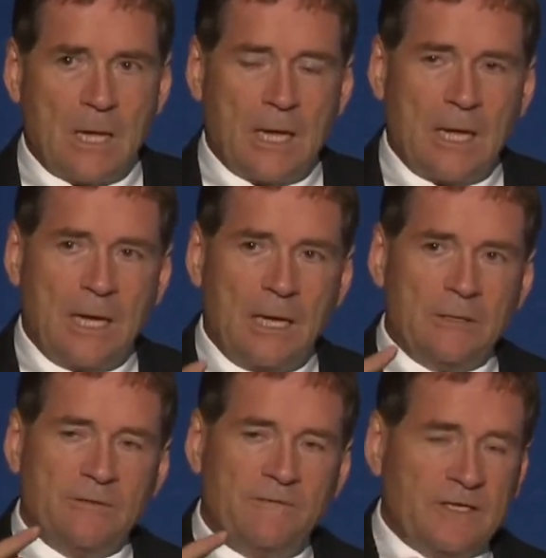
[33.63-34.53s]

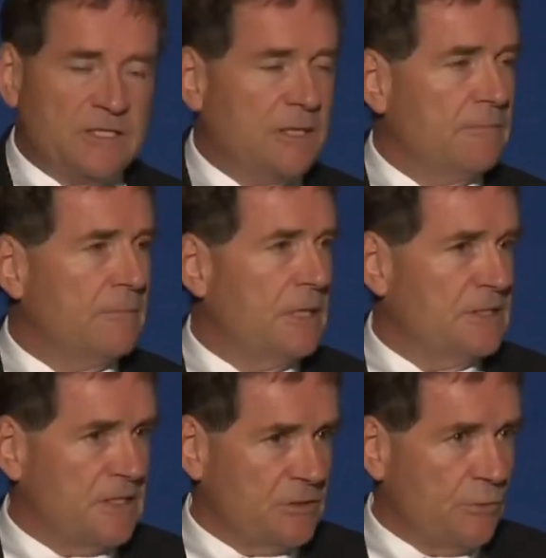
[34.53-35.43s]
And the victim
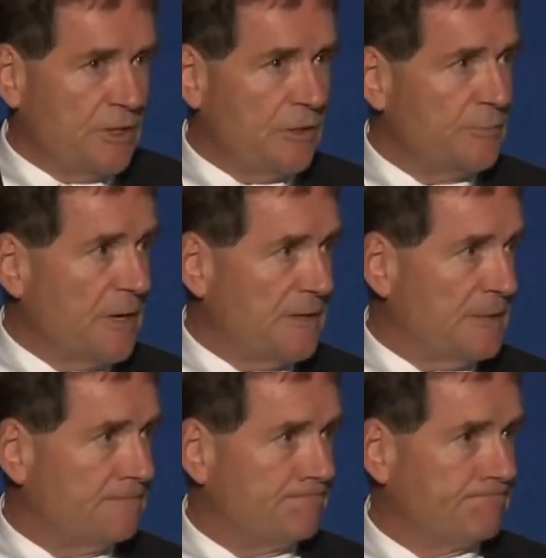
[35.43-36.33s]
is his widowed mother.
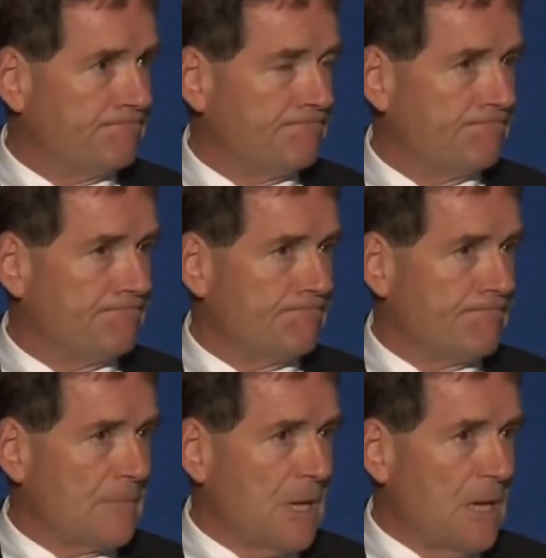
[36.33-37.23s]

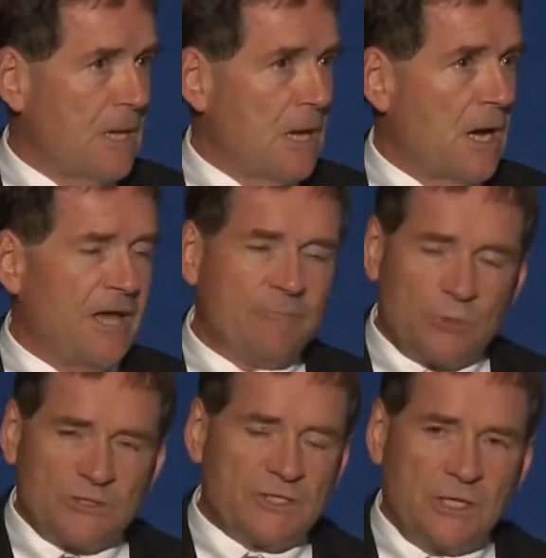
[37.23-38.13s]
I have
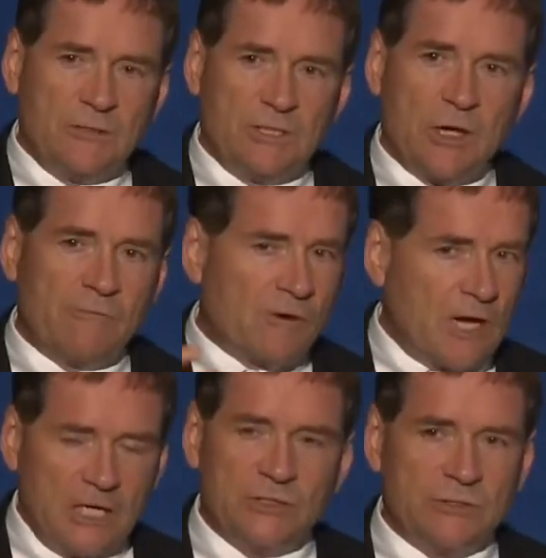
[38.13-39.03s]
prosecuted over
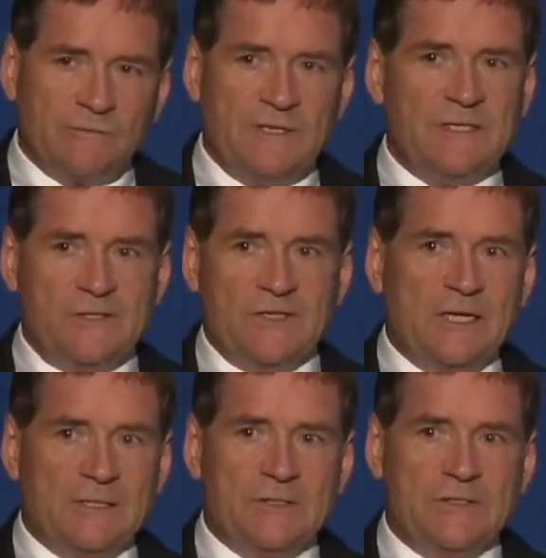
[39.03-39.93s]
100 of these
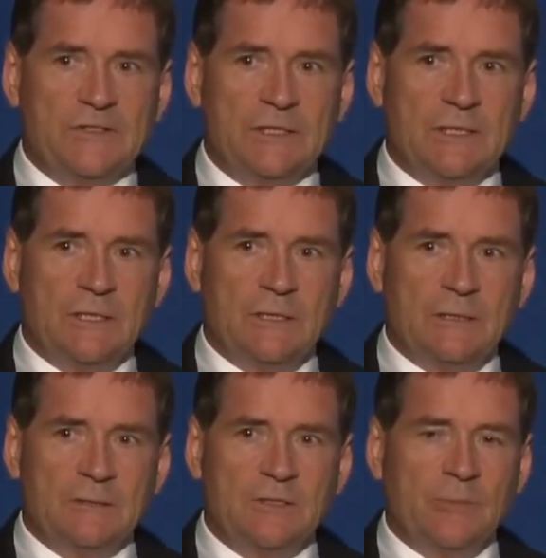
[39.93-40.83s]
sons
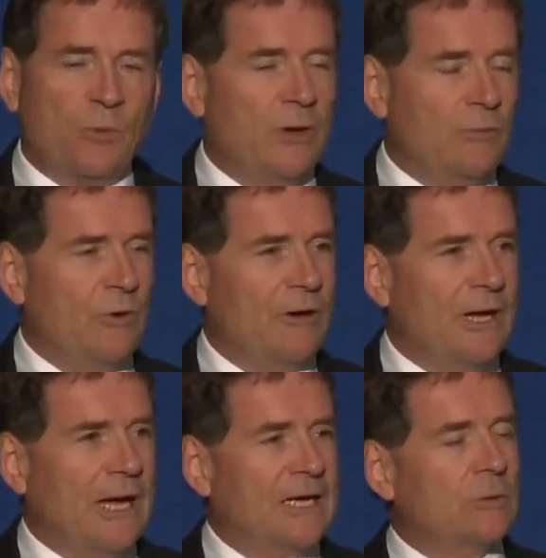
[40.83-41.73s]
to the point where
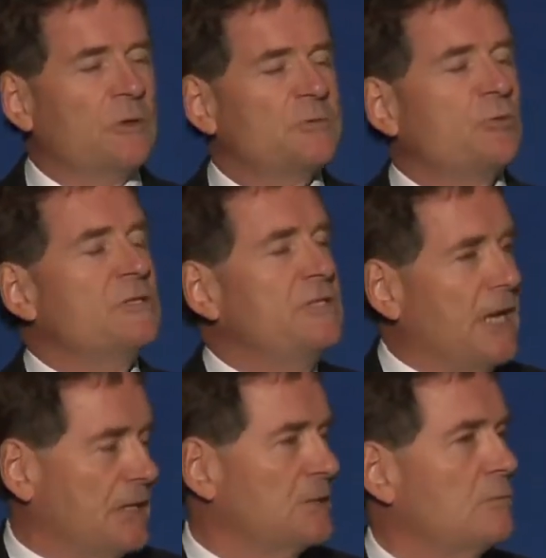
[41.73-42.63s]
I can almost
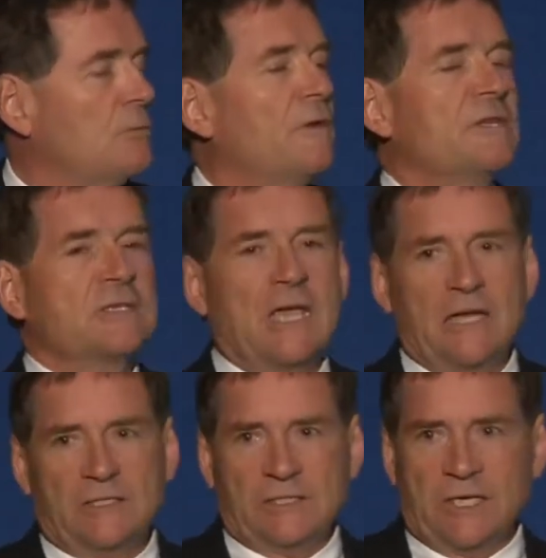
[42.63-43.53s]
predict what the
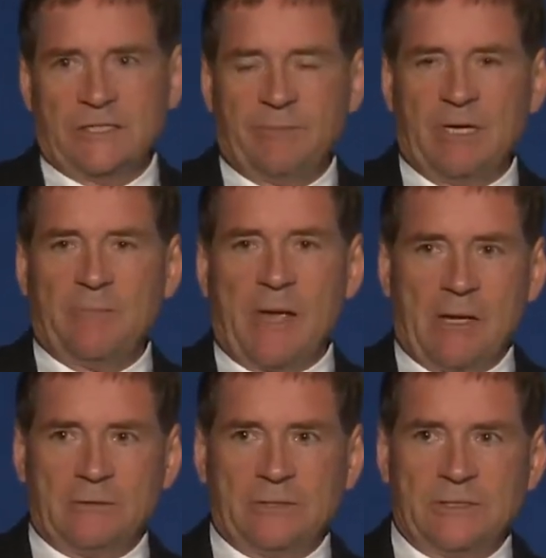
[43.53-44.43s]
case is going to be
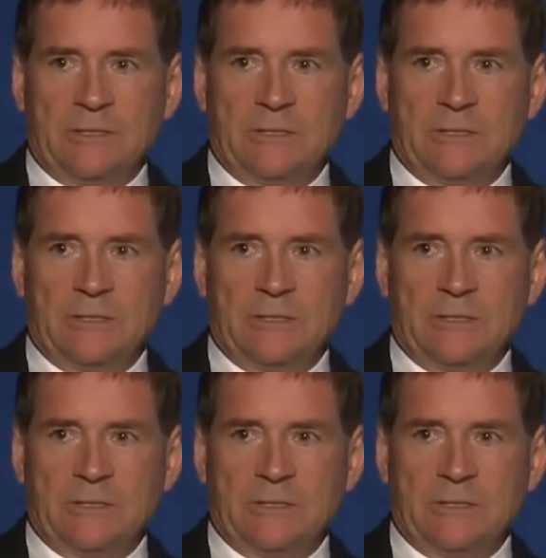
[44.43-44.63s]
about.